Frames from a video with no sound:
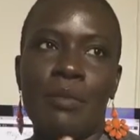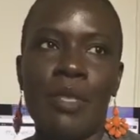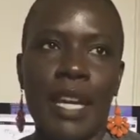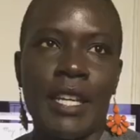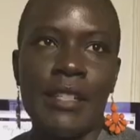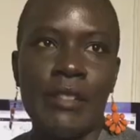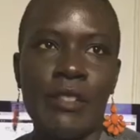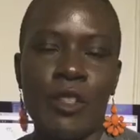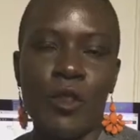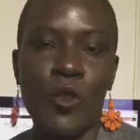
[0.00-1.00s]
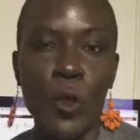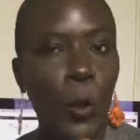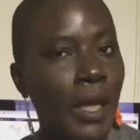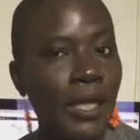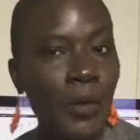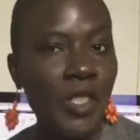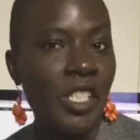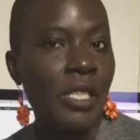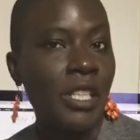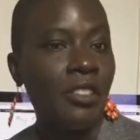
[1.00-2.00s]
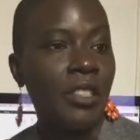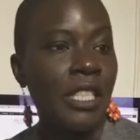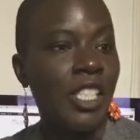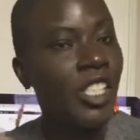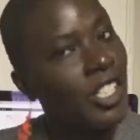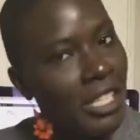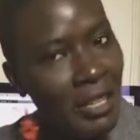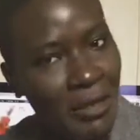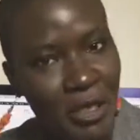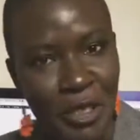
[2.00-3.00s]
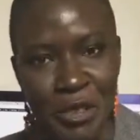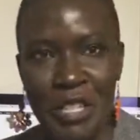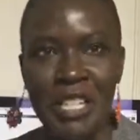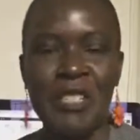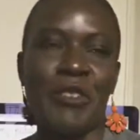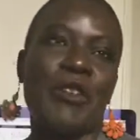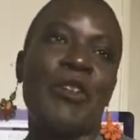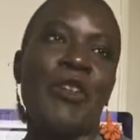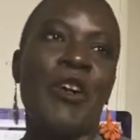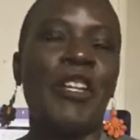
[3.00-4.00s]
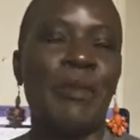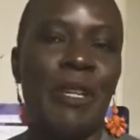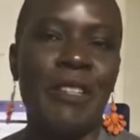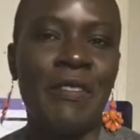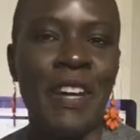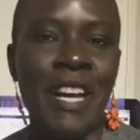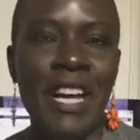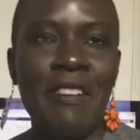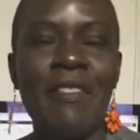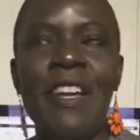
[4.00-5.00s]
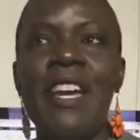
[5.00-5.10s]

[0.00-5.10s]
second joint, which is literally just down the street, and it's called Holybelly 5